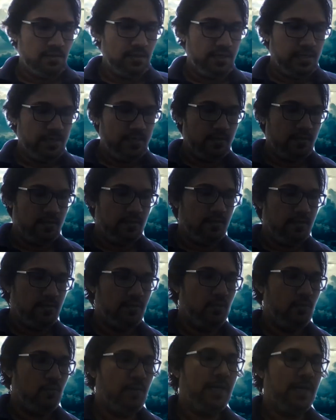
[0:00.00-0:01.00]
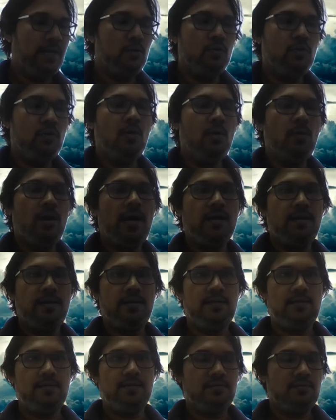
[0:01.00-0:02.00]
And uh, you might know how hard
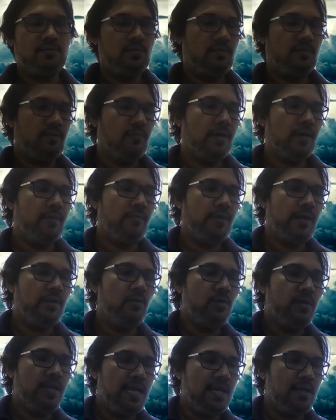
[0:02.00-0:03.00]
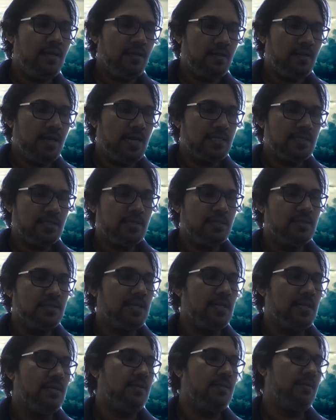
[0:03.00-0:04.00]
it is. So what, what do you take as a
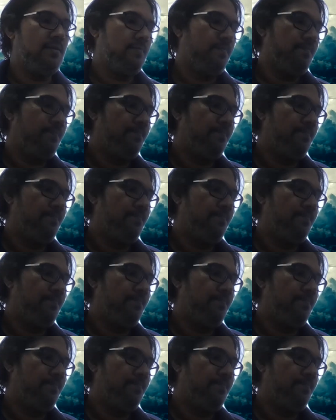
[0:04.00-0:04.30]
consultant?